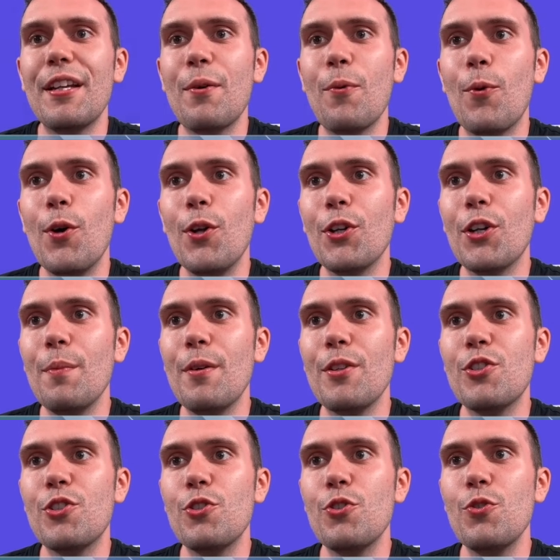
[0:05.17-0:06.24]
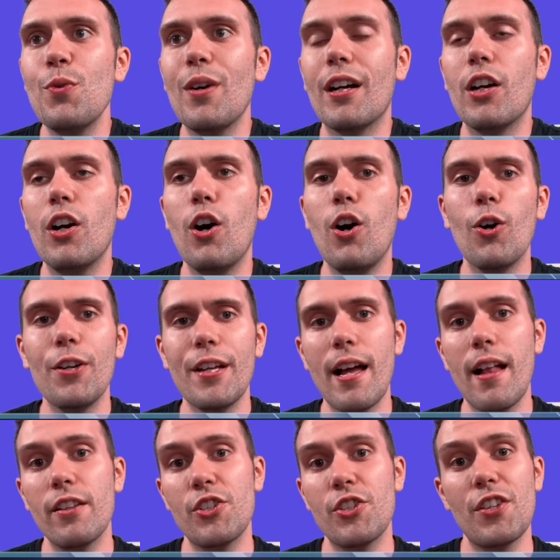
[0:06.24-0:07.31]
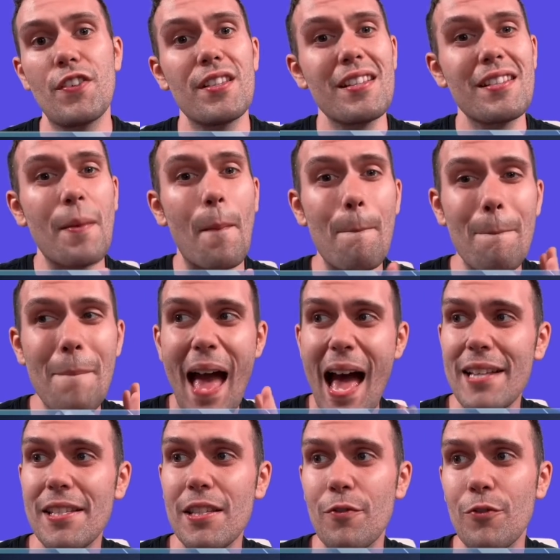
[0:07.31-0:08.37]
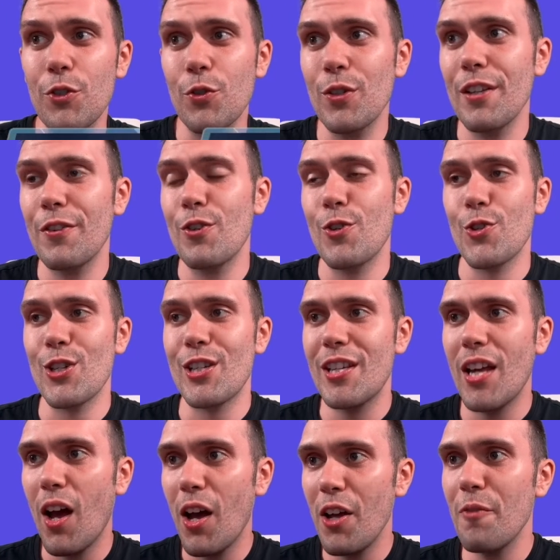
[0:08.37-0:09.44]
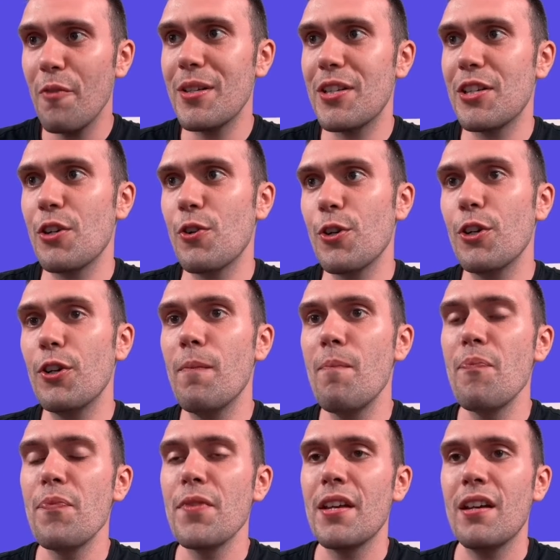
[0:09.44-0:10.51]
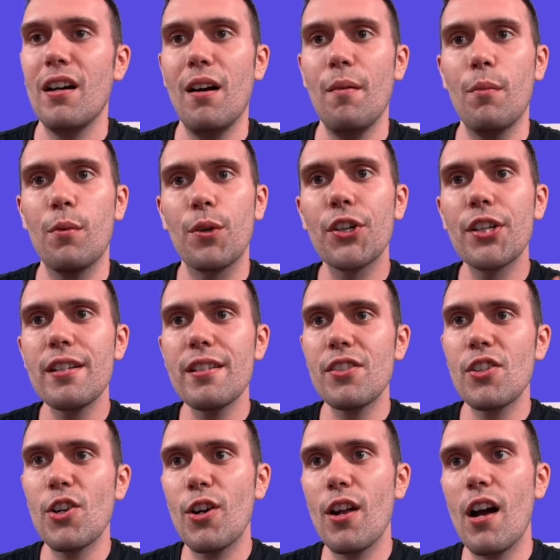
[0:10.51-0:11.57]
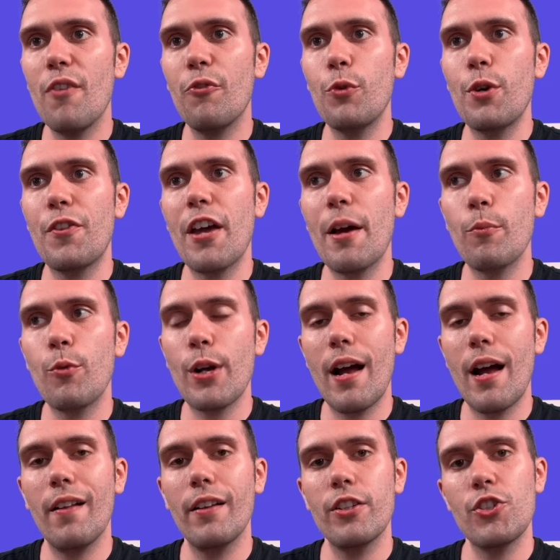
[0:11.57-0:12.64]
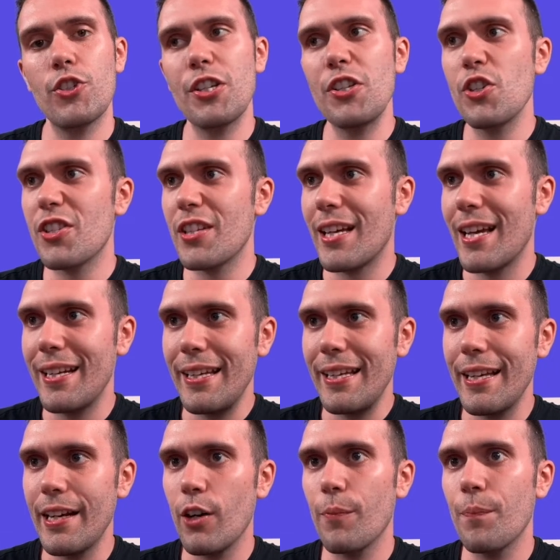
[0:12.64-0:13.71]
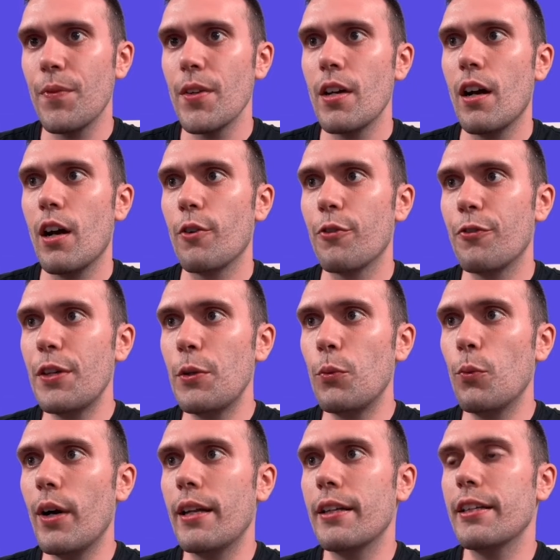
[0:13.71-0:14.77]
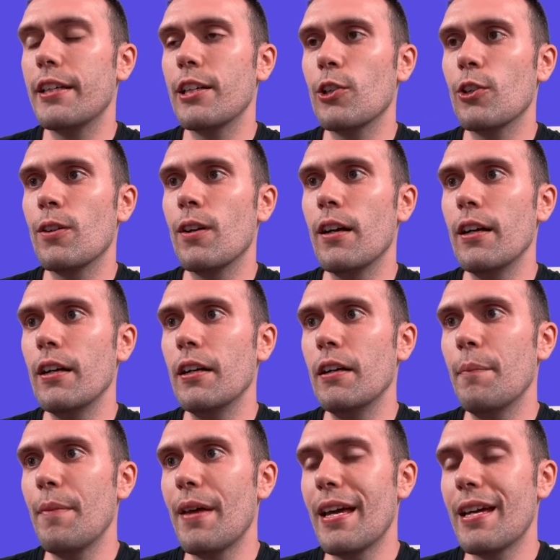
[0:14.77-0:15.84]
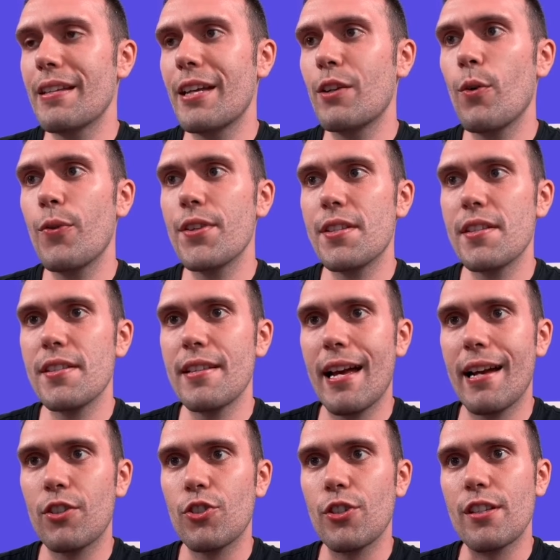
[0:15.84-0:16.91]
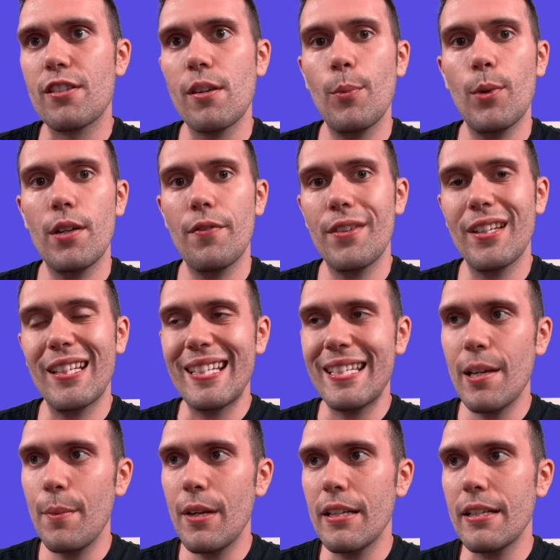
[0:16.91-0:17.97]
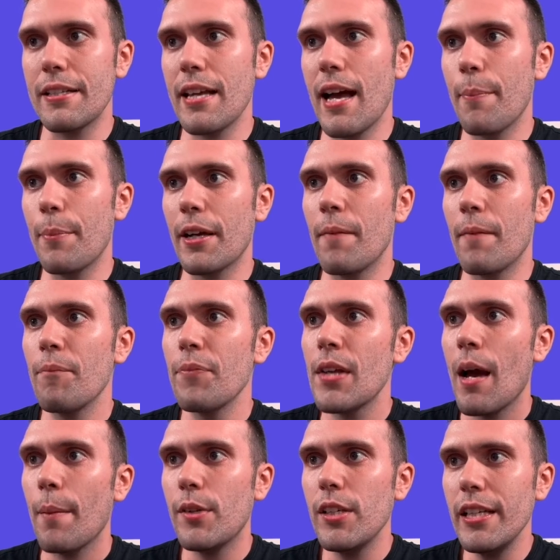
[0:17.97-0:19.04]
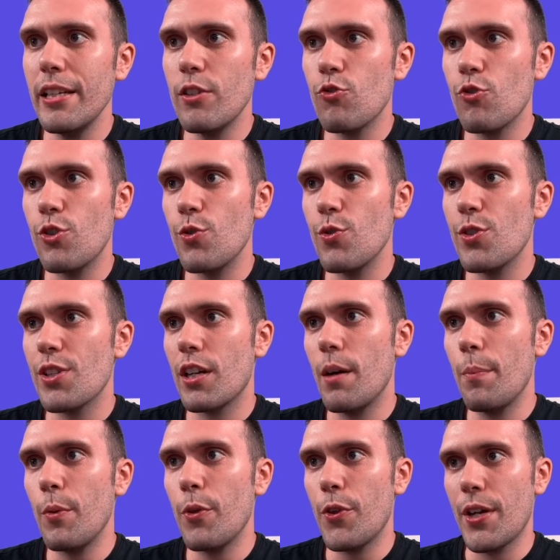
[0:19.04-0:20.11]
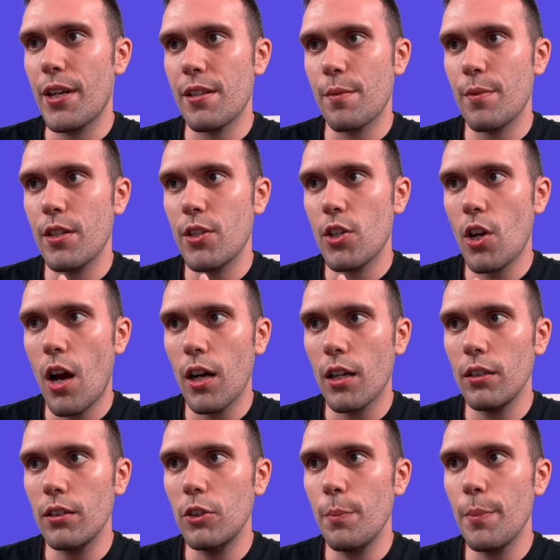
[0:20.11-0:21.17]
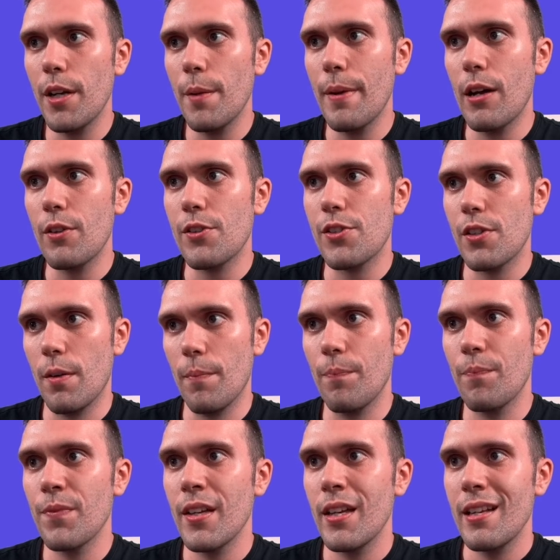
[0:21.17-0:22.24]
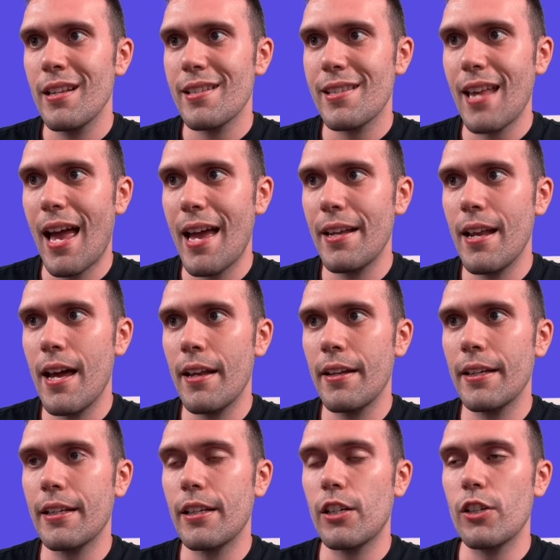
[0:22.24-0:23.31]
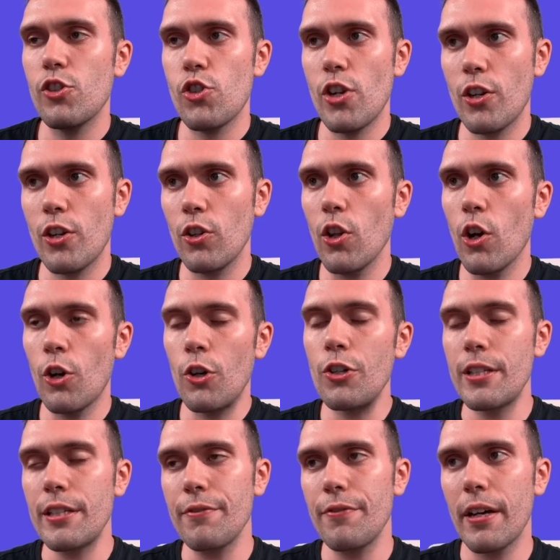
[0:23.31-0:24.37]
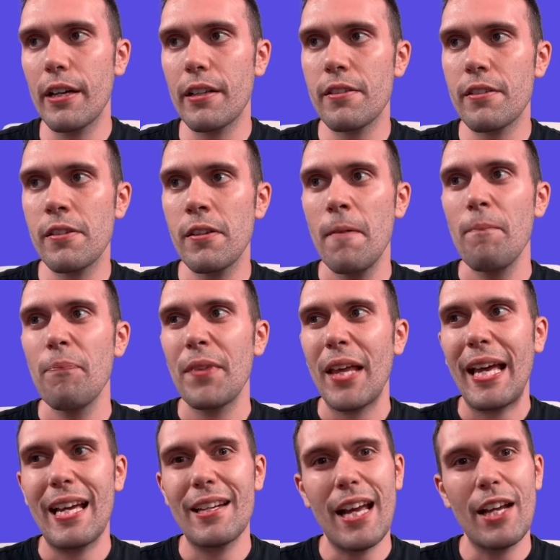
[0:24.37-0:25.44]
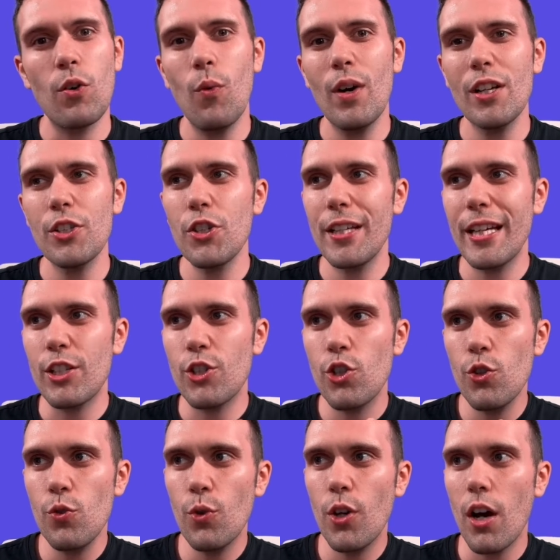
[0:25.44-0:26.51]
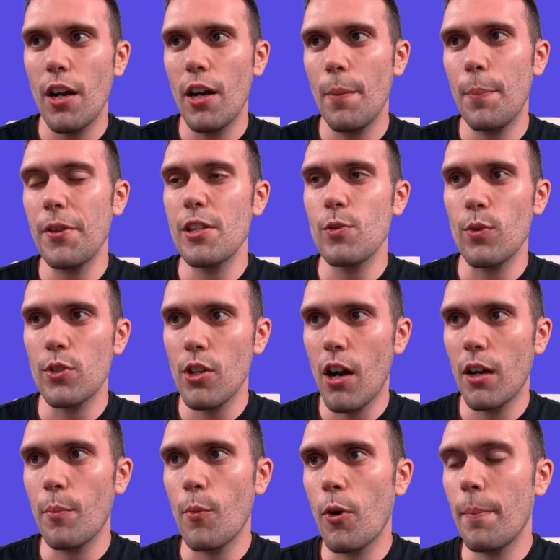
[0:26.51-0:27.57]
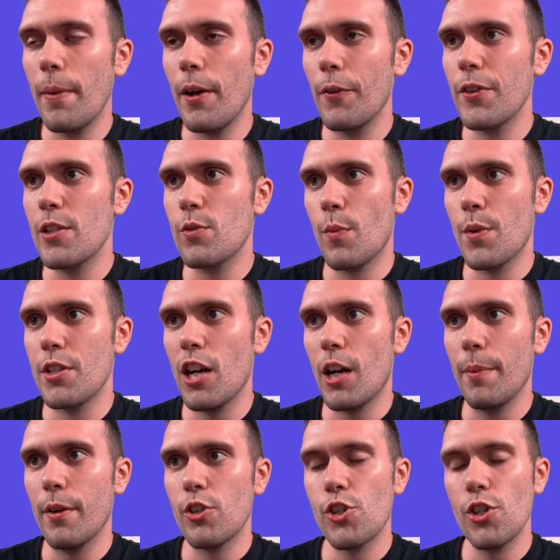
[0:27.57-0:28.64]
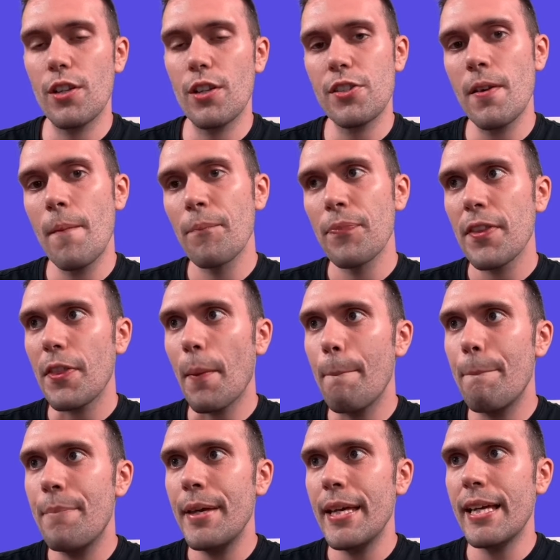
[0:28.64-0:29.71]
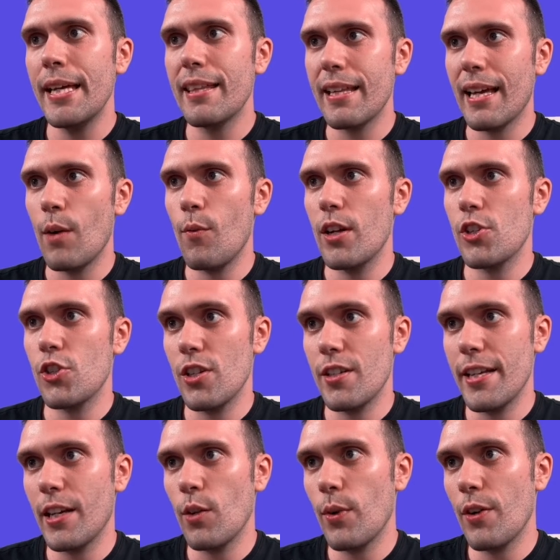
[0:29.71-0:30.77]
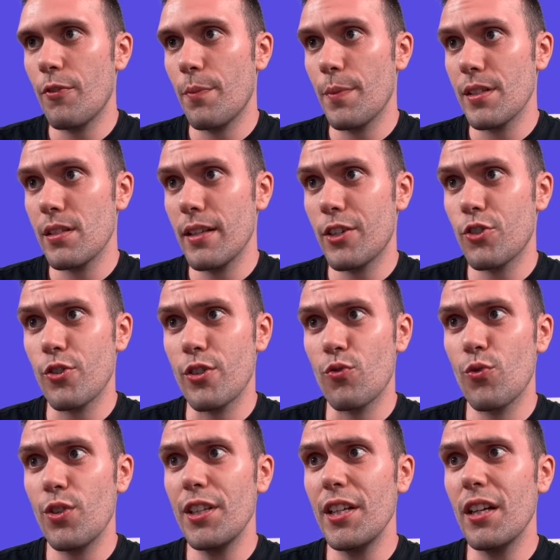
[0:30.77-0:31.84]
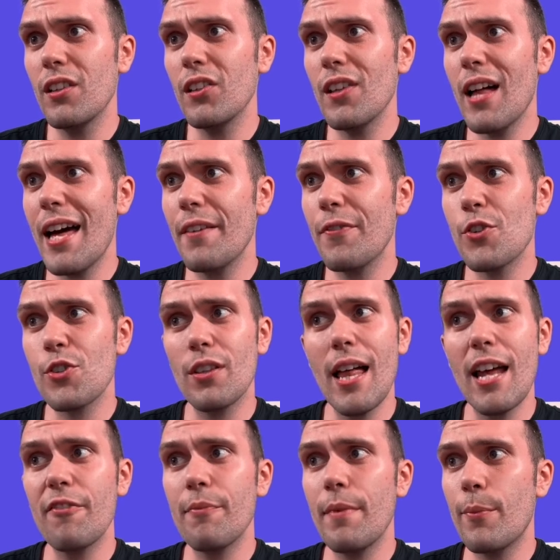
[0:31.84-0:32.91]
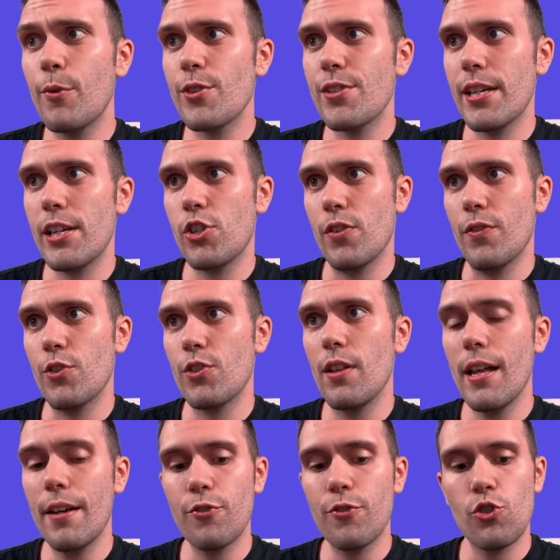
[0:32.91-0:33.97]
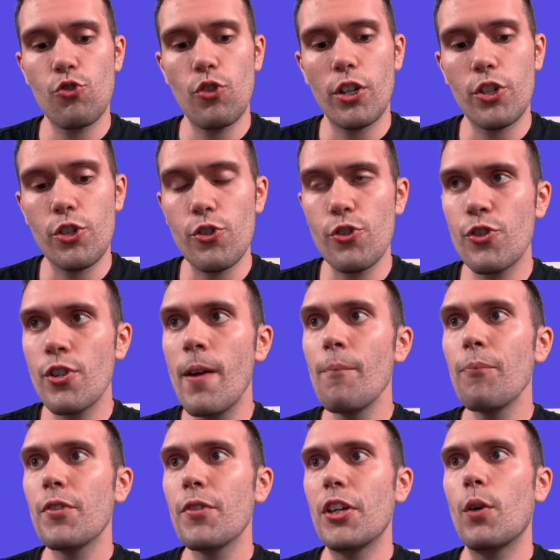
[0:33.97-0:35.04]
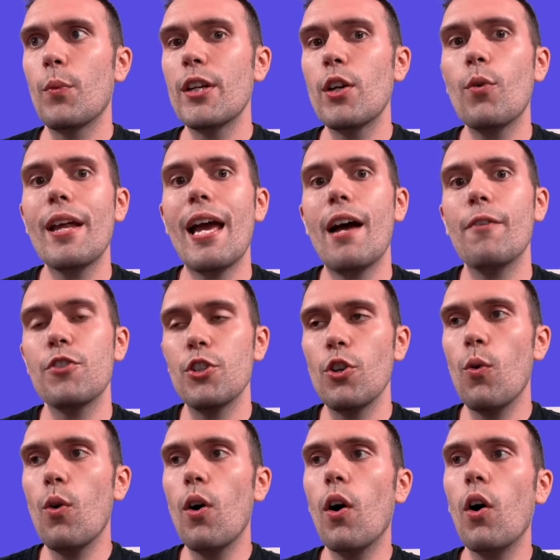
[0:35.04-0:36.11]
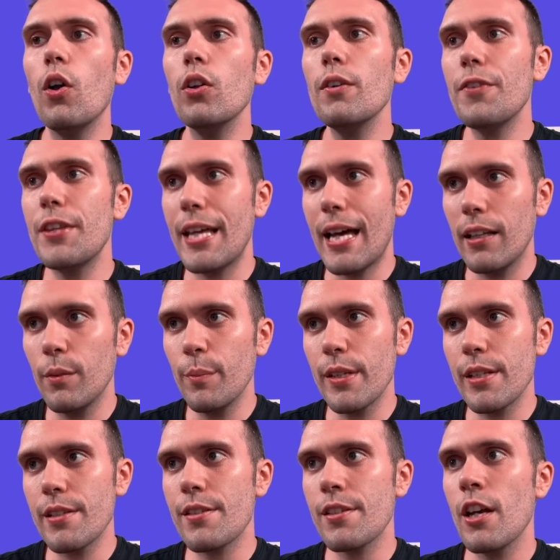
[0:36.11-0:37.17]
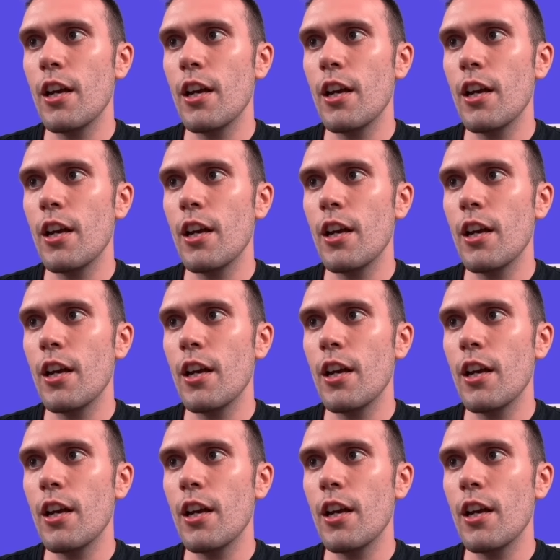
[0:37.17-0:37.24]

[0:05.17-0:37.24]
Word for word: Welcome to cardiology. This is a massive unit. There's a ton of material. Um, we're going to start off with embryology just to kind of get our, our feet wet here. Um, and I know this is actually somewhat of an intimidating topic. I'm going to introduce a couple things. I'm going to talk a little bit about some cyanotic congenital heart defects. And I don't want you to get too caught up in these. We'll talk more about these when we talk about shunts. The big thing I want you to take away from this lecture is really a lot of there's a lot of memorization. There's a lot of structures. You know, we don't have to know all of the elements